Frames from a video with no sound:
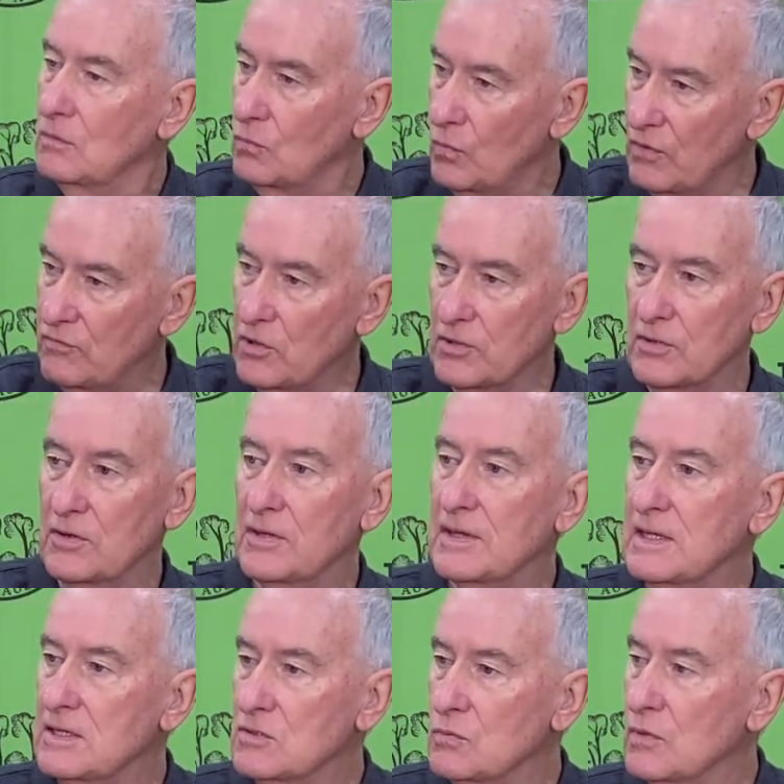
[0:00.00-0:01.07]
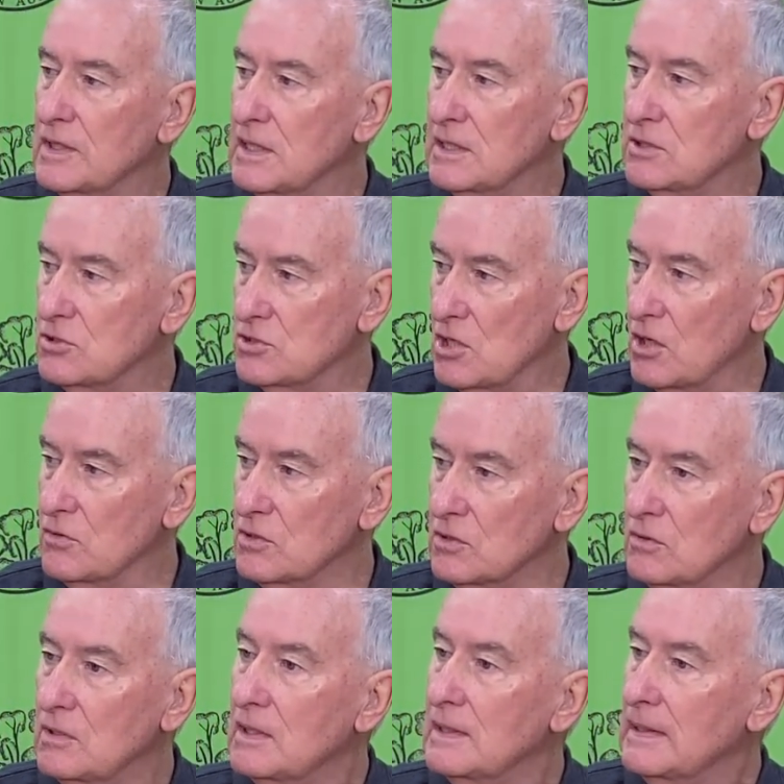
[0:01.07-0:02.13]
We've got other things we need to show
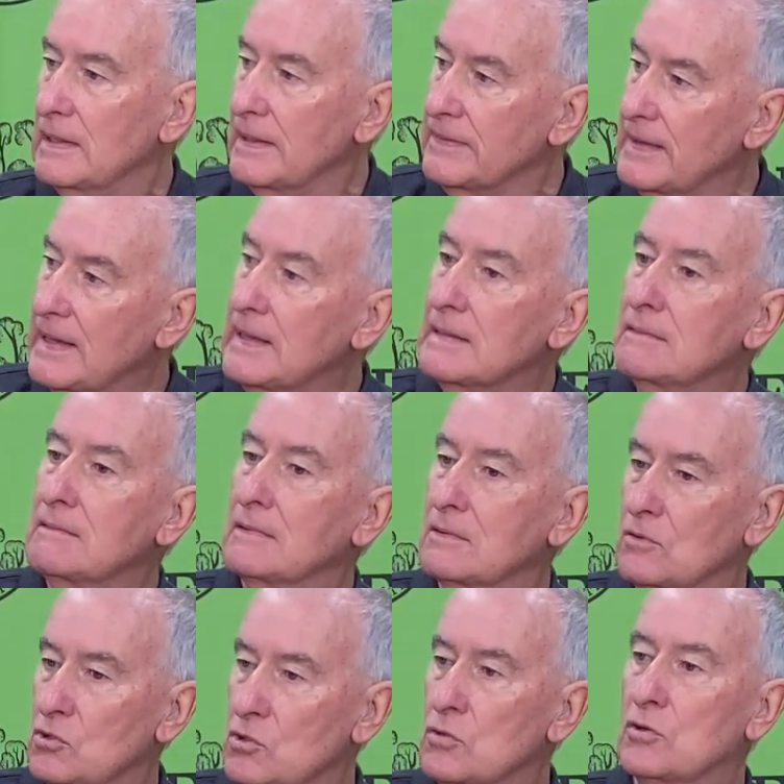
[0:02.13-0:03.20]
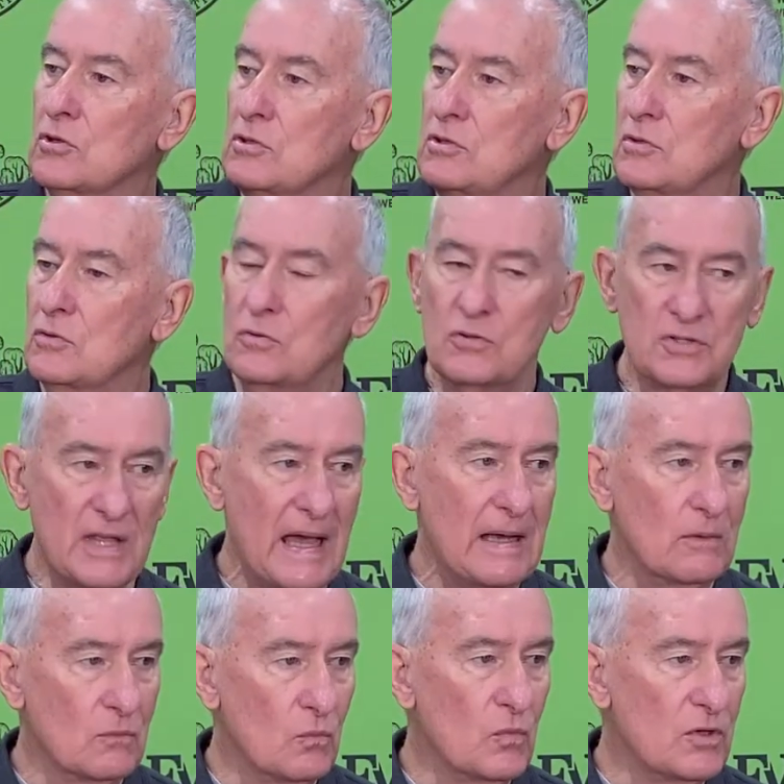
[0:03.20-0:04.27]
you. And then you can use
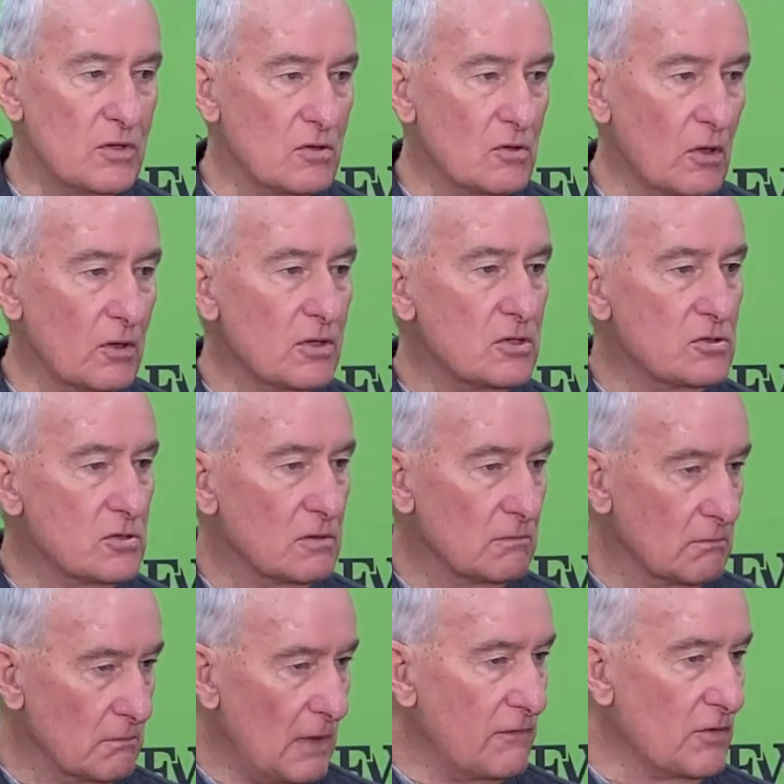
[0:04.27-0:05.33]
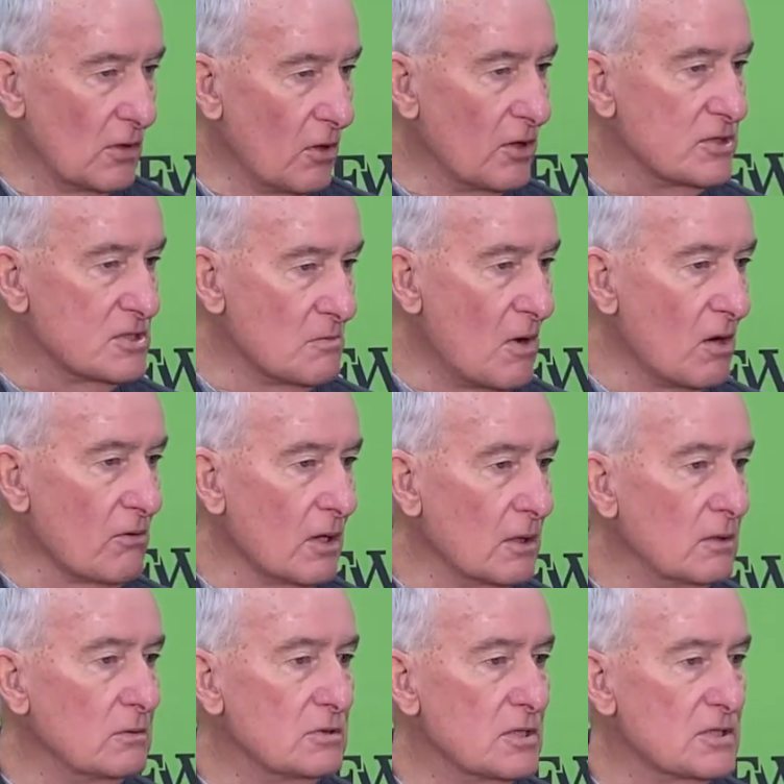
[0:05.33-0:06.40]
that with your knowledge, if you like,
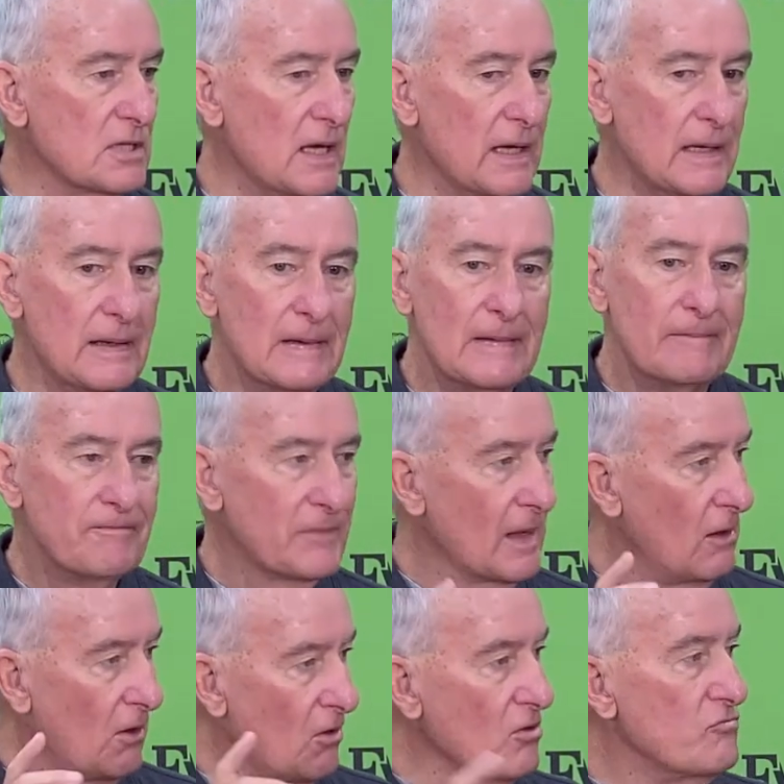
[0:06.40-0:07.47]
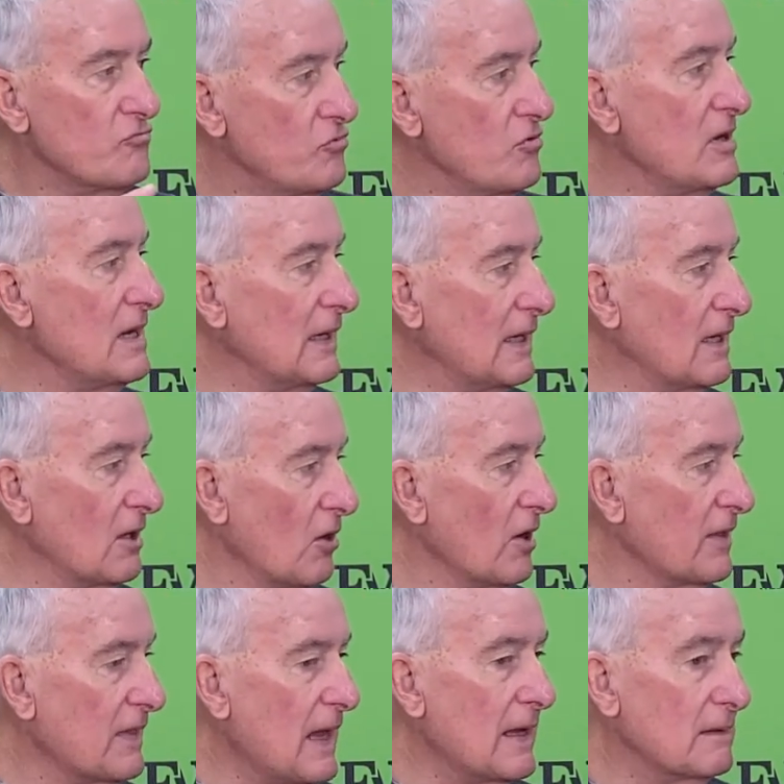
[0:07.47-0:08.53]
tomorrow to say, I really
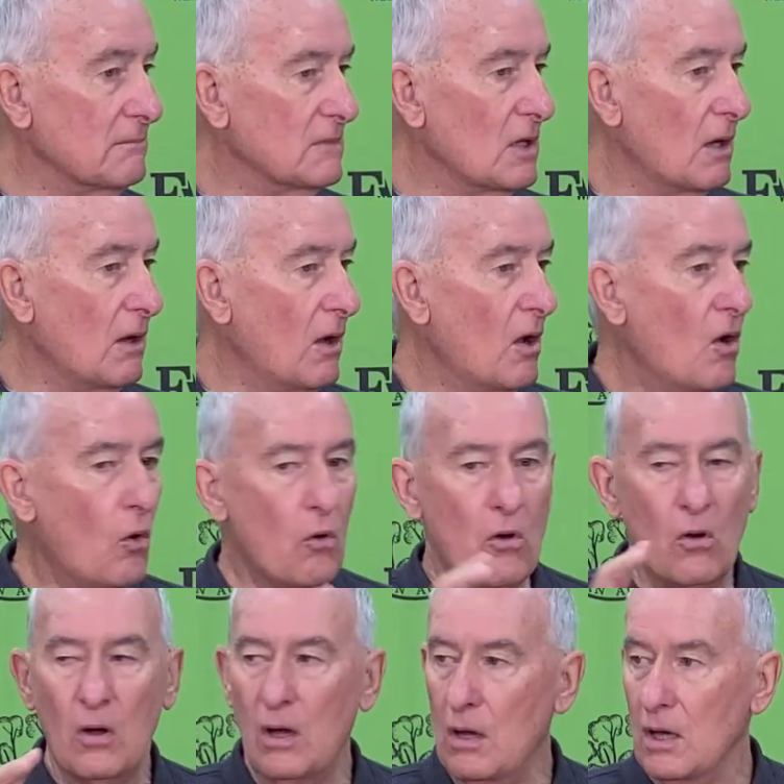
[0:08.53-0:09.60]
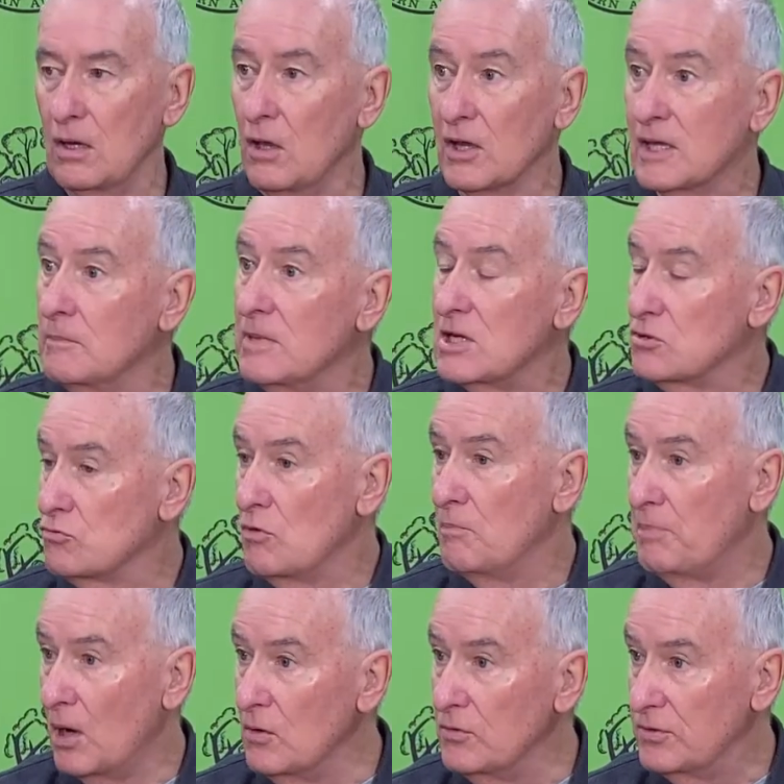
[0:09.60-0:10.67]
like that, or I like a mixture of
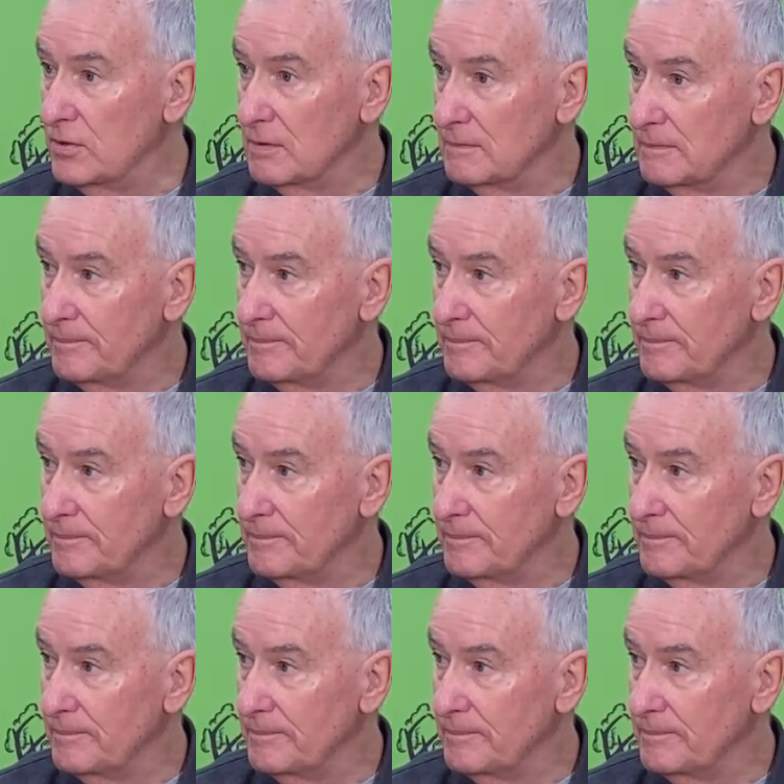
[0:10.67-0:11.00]
both,